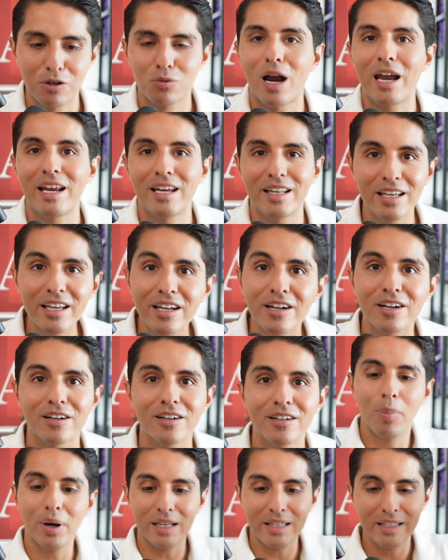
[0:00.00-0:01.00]
right
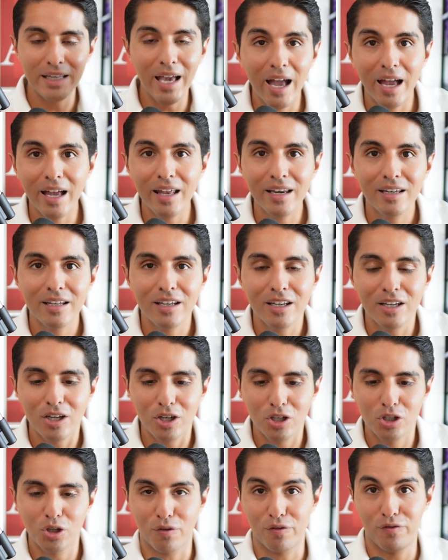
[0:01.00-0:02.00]
here, but yet
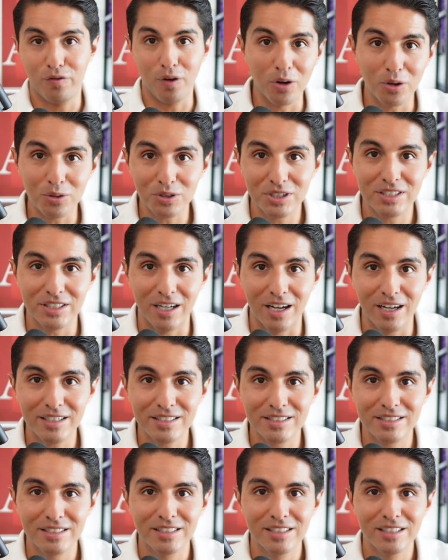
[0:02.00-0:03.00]
your funnel
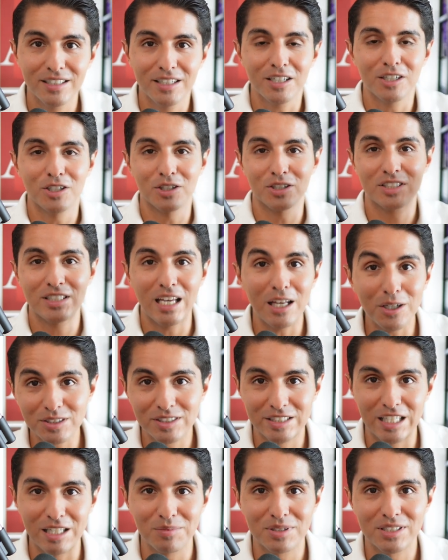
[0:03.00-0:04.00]
sucks, your sales
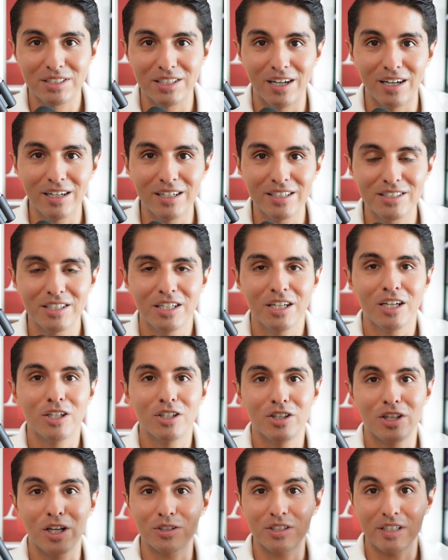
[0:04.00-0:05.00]
team sucks,
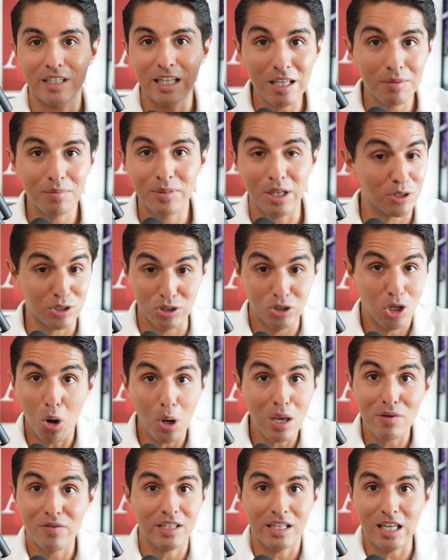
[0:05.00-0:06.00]
there's no
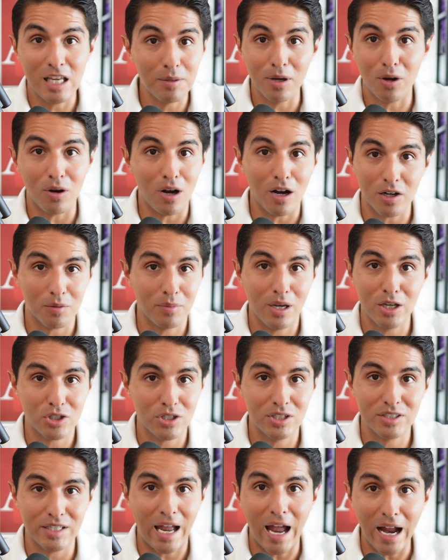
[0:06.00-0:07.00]
even email
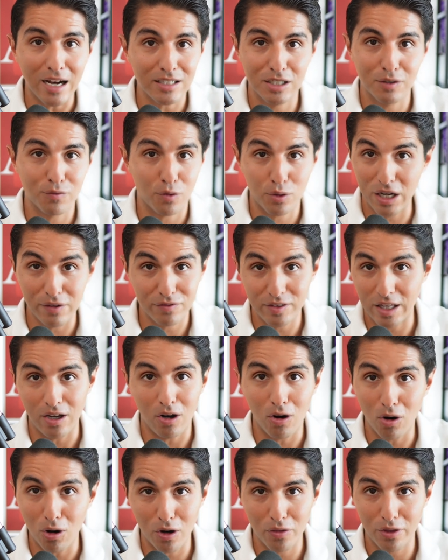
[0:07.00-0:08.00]
automations active, or if they
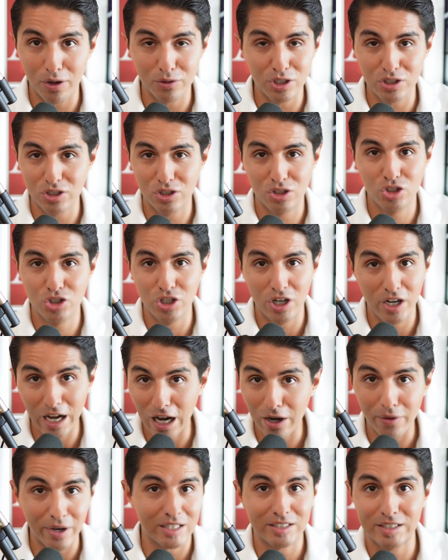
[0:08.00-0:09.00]
are, they're just
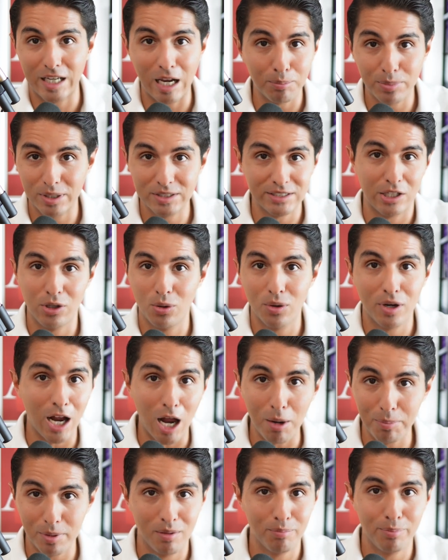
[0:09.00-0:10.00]
generic templates that you
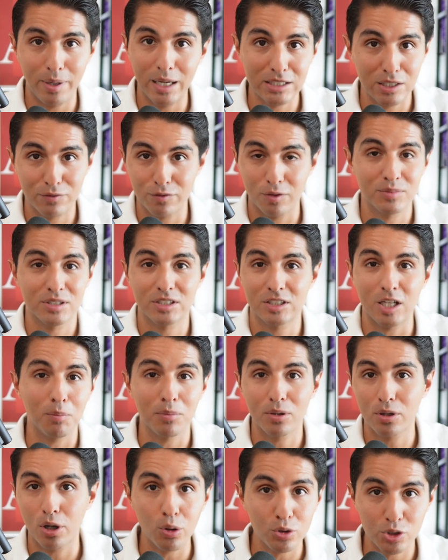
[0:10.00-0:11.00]
copy and pasted from
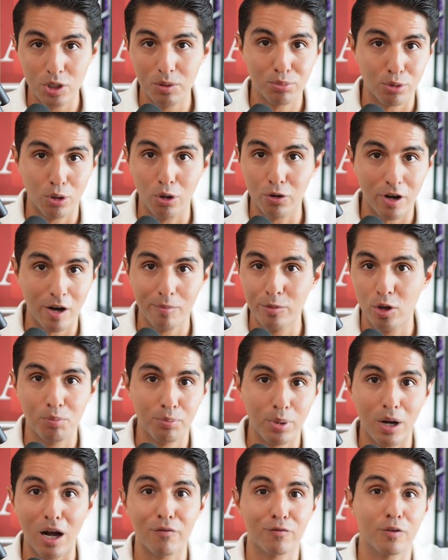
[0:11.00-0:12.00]
some coaching program you
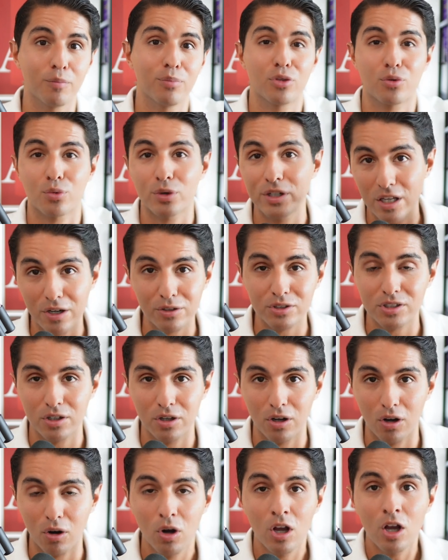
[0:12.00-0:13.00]
bought from 3 years
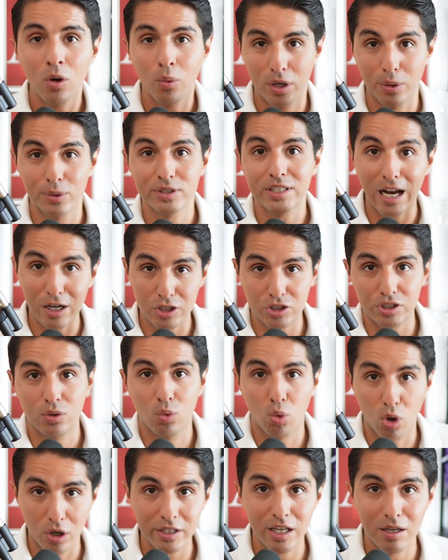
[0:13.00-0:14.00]
ago when it was actually
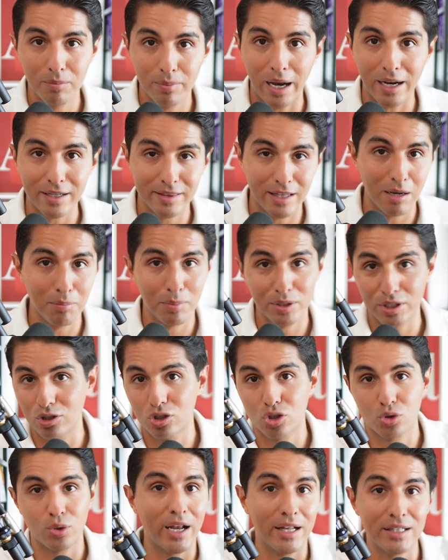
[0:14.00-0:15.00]
working back then, but the
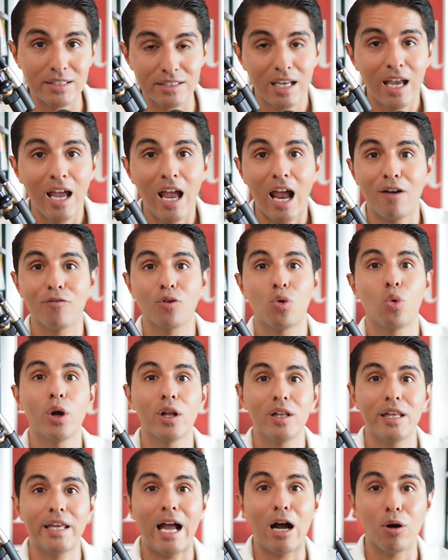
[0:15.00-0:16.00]
trends have
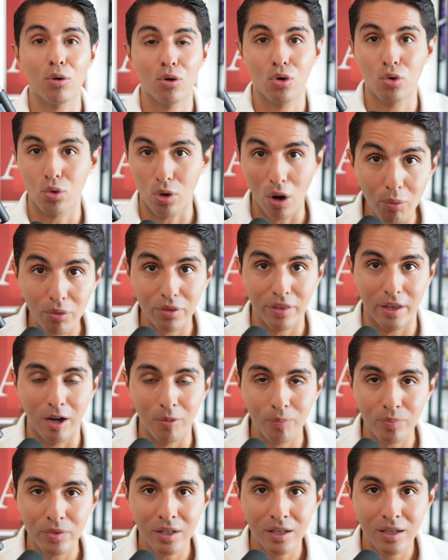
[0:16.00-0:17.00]
quickly outgrown
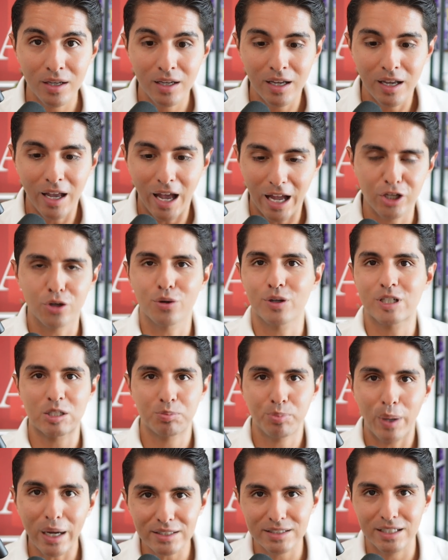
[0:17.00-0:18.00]
them, and you're
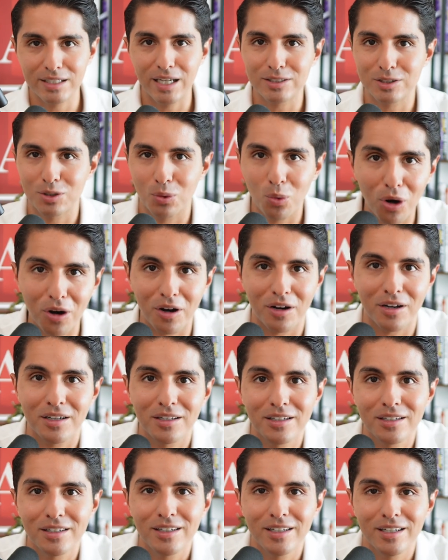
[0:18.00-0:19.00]
expecting it to
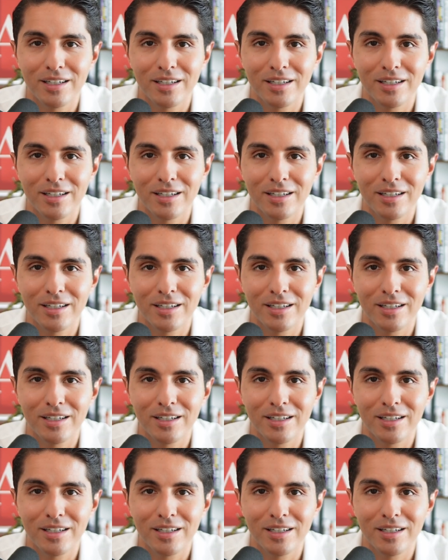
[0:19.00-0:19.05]
work.